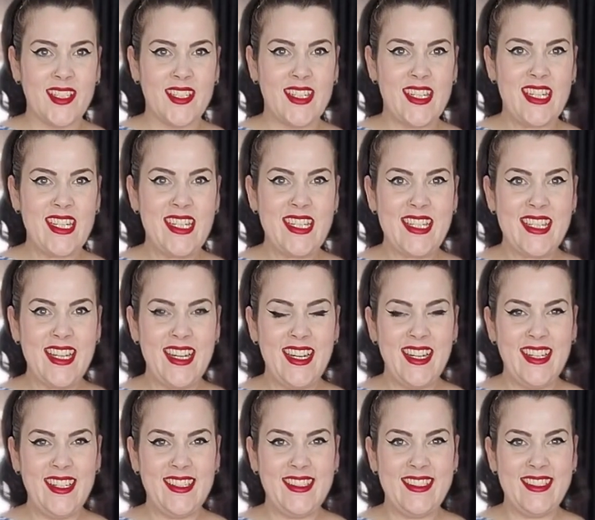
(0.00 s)
She's
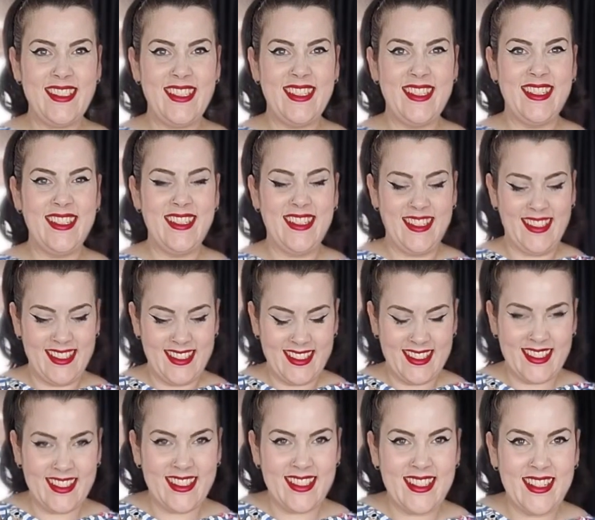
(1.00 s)
done.
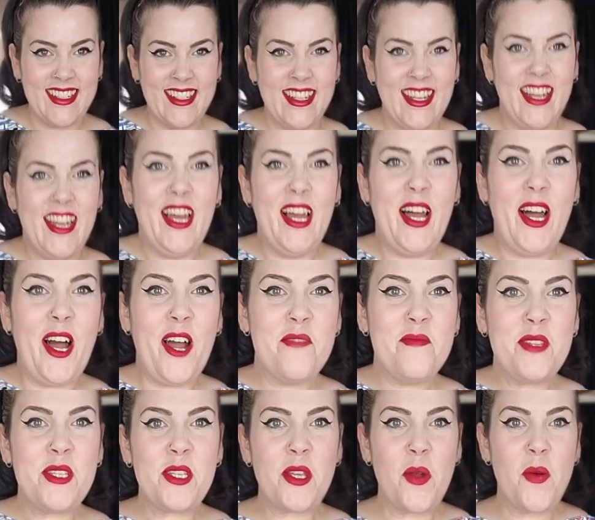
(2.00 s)
I'm
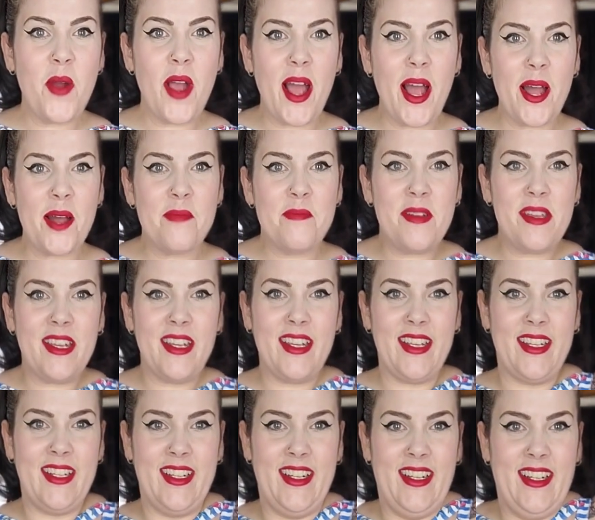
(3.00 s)
so
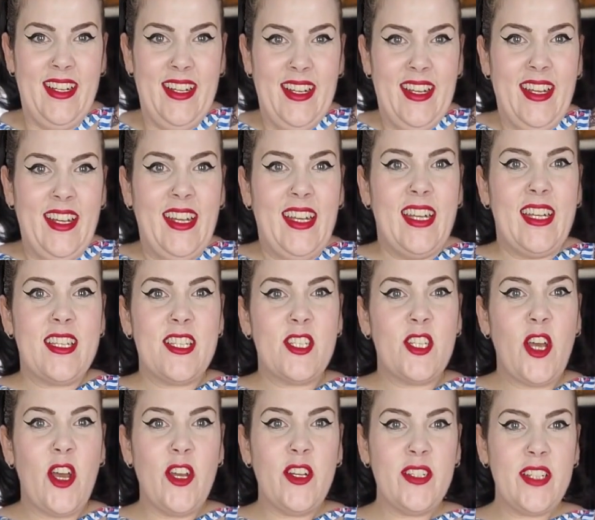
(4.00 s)
happy. It's
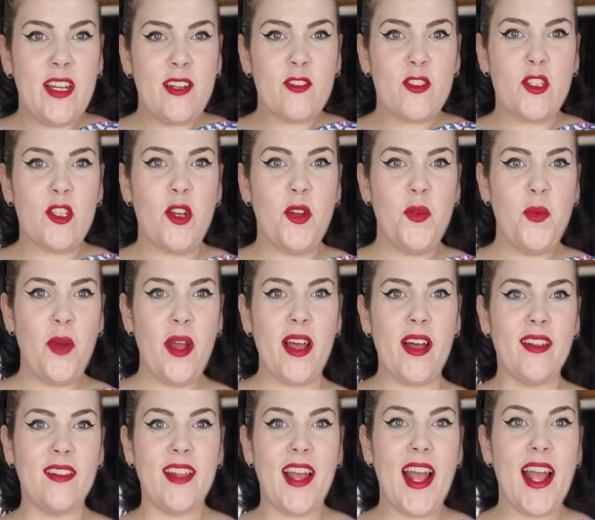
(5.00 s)
turned out so well,